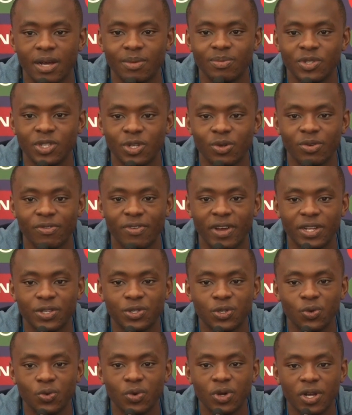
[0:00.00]
So we've had
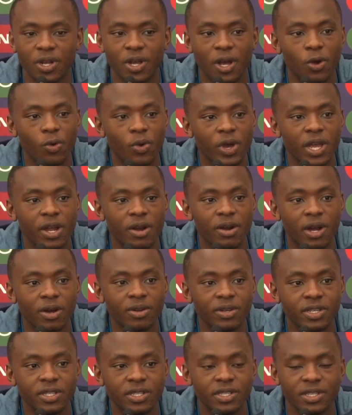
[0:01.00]
to work our way
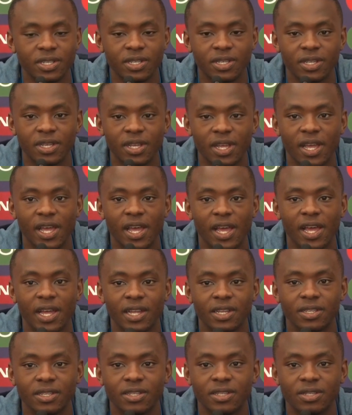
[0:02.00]
around it,
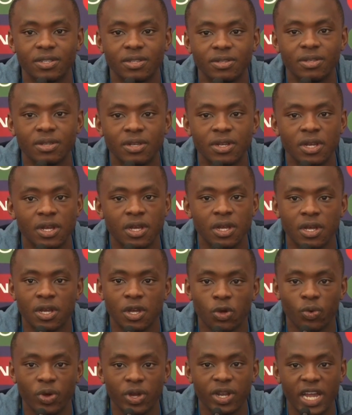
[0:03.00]
and
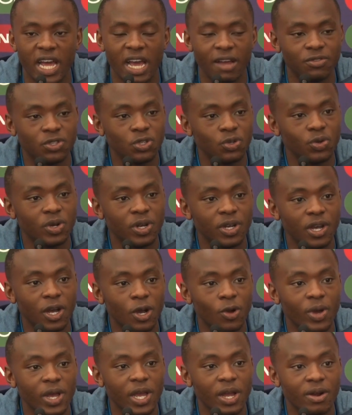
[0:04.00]
we're going to have to work
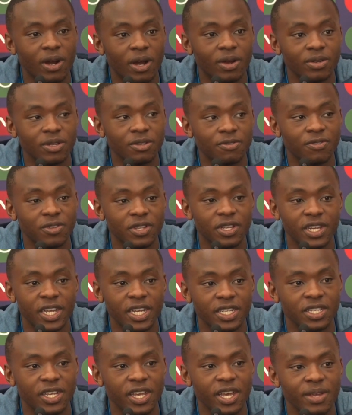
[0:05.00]
our way around it for the
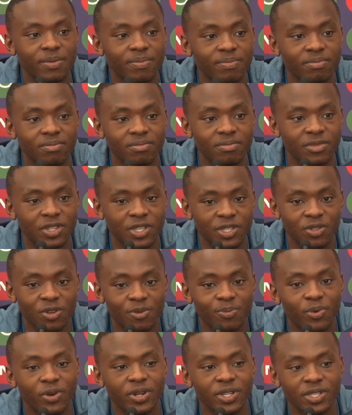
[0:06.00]
next game. There's no
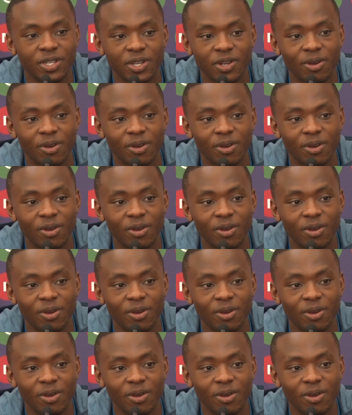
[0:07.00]
point in